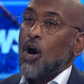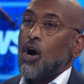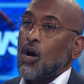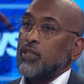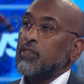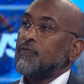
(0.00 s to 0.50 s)

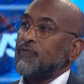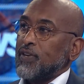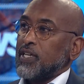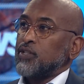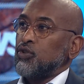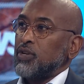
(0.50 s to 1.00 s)
on the
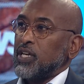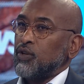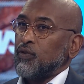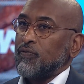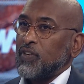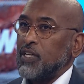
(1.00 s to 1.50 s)
failure to
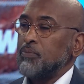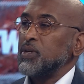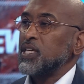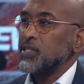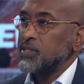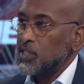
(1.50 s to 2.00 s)
intervene
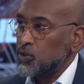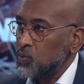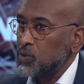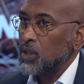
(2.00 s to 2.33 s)
because this was